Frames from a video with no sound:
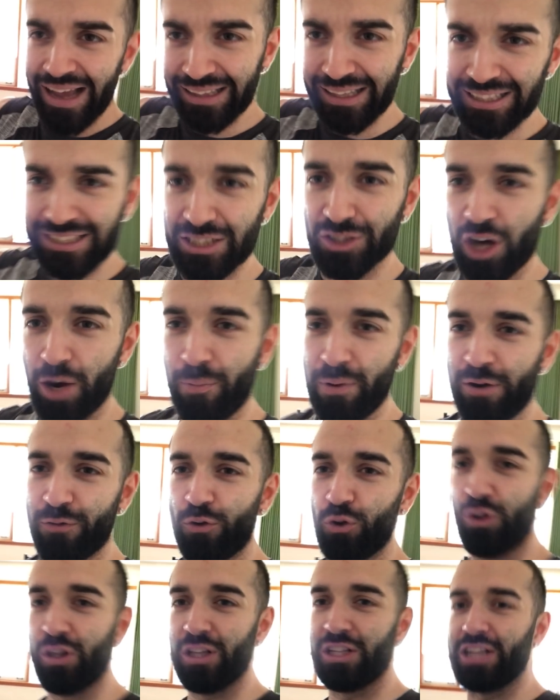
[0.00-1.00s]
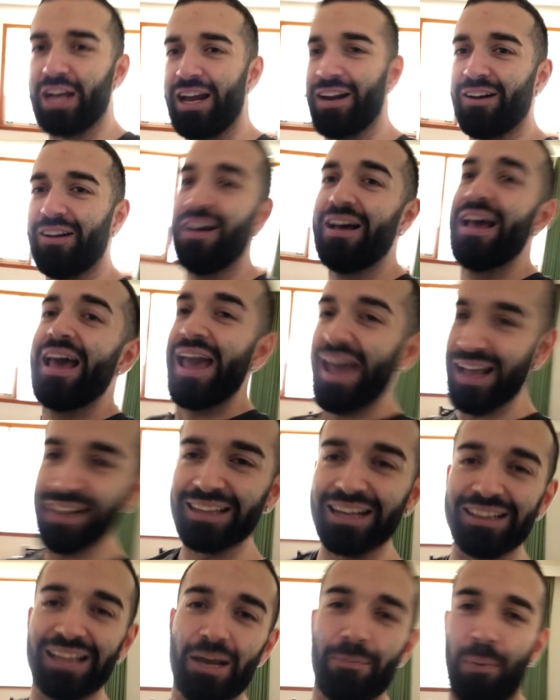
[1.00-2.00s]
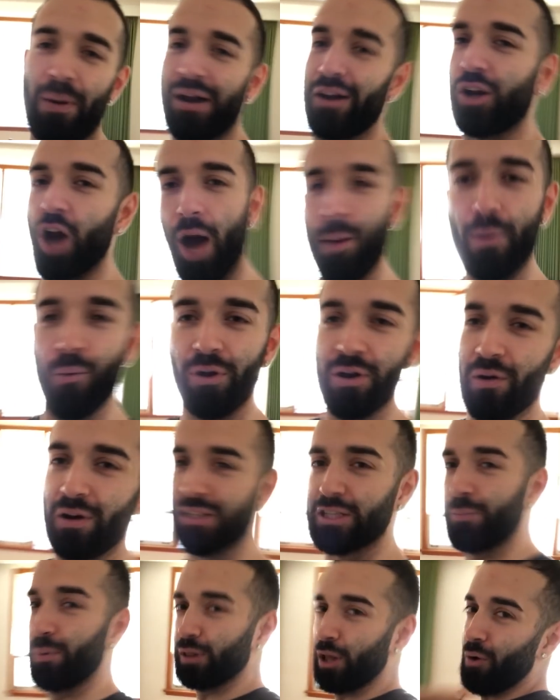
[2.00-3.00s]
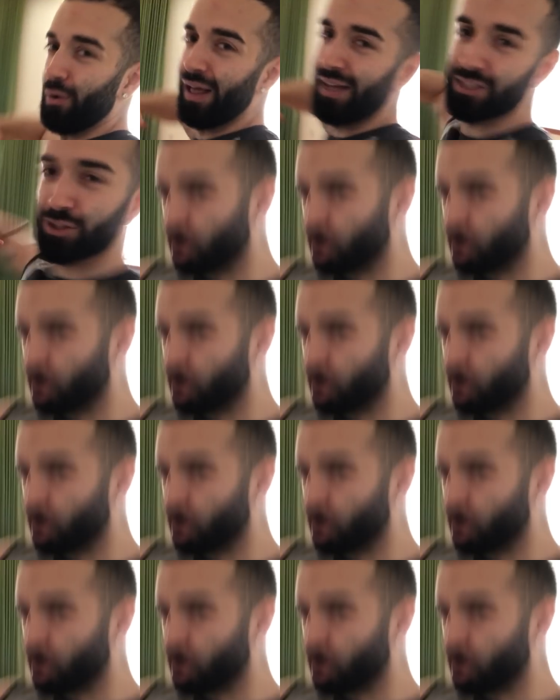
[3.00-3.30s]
hit that subscribe button if you're new to the channel, hit that like button, comment what you want to see below, let's